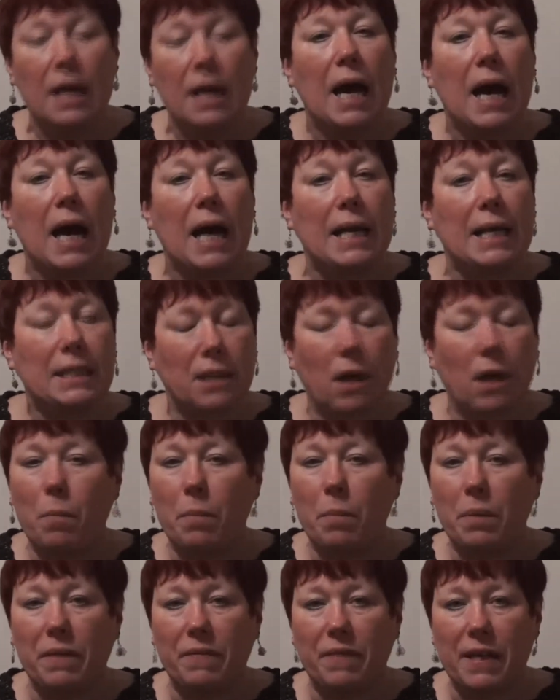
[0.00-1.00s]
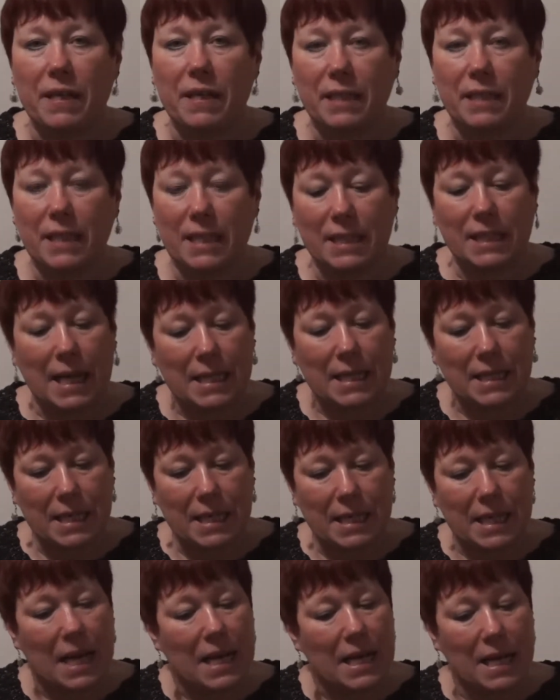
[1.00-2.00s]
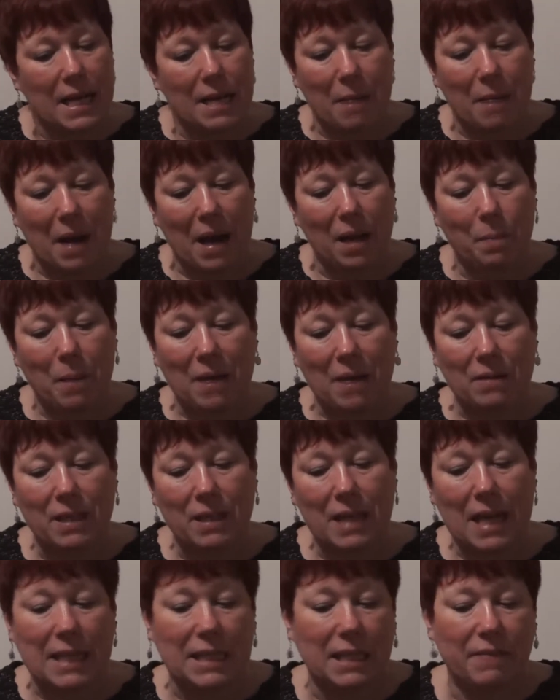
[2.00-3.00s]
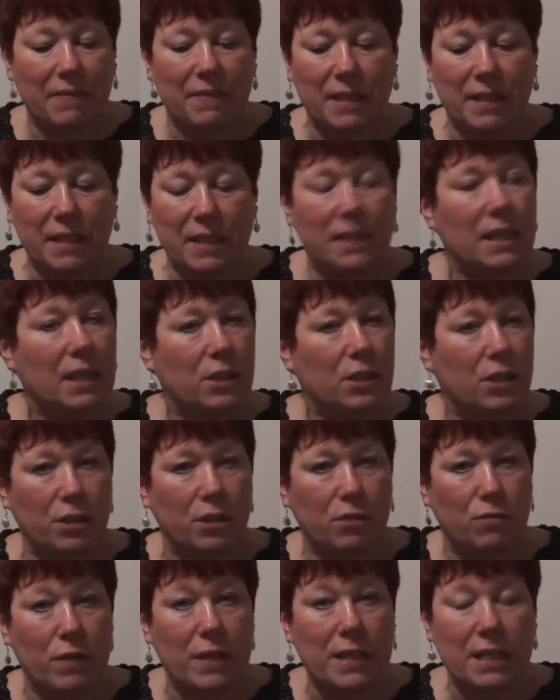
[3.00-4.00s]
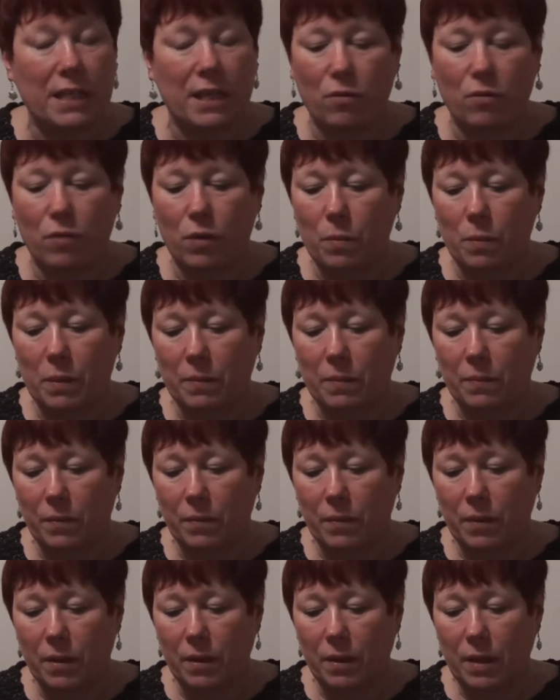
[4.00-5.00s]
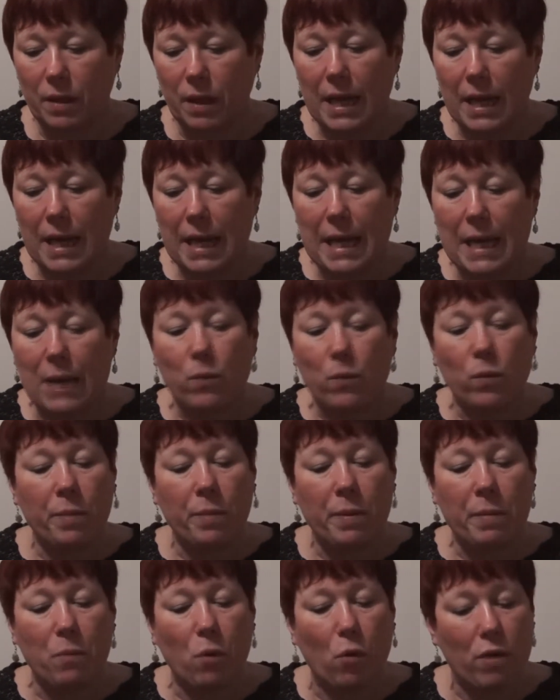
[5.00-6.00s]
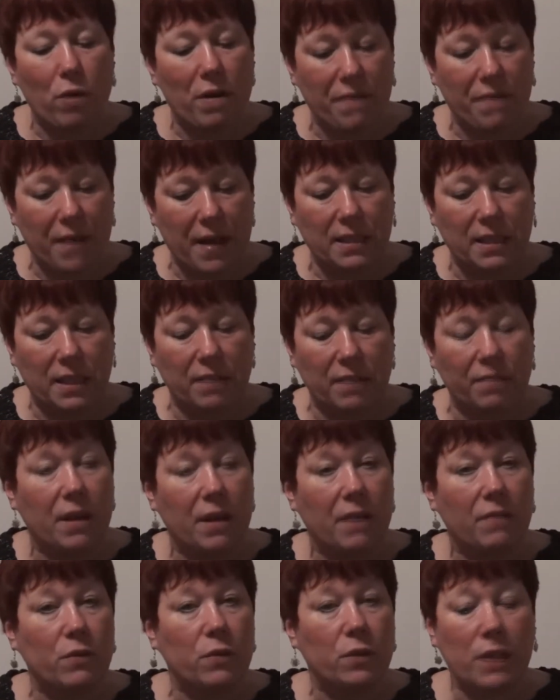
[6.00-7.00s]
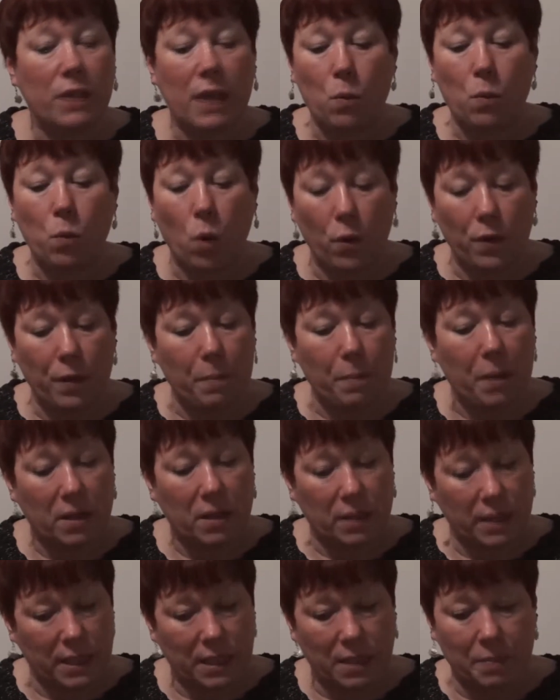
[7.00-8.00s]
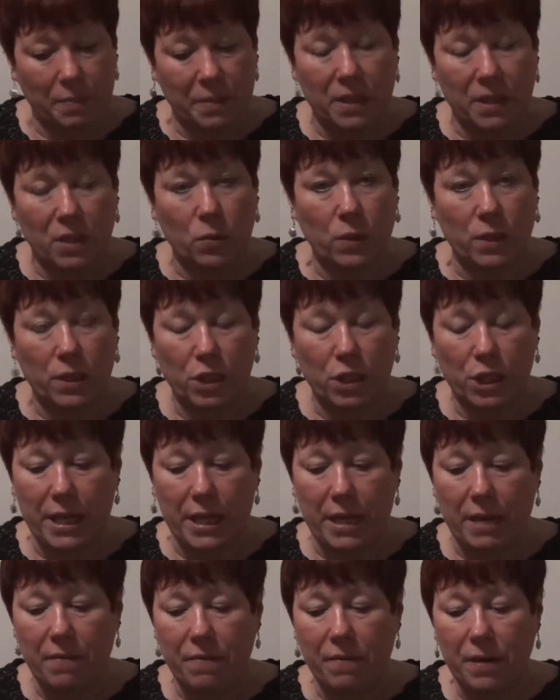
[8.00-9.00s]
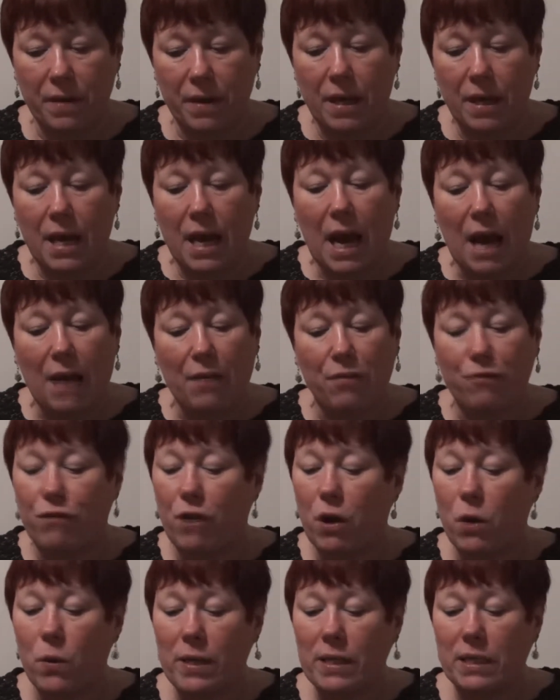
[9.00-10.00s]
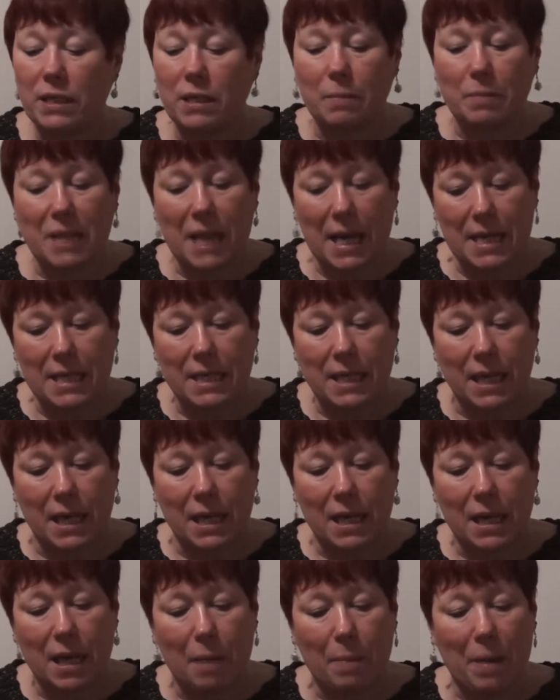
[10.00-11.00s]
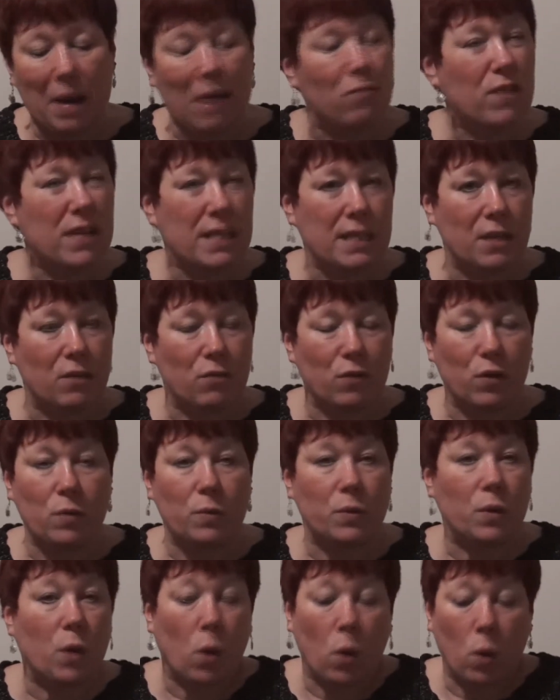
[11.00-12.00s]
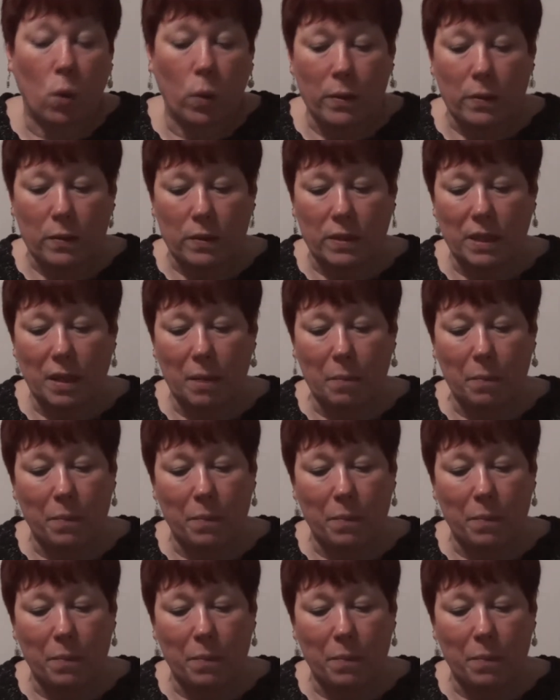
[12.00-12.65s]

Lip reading: An example of this is sending an email about an activity such as a reading group. It will be more effective if you say what the participants will achieve and throw in some data about reading groups or quotes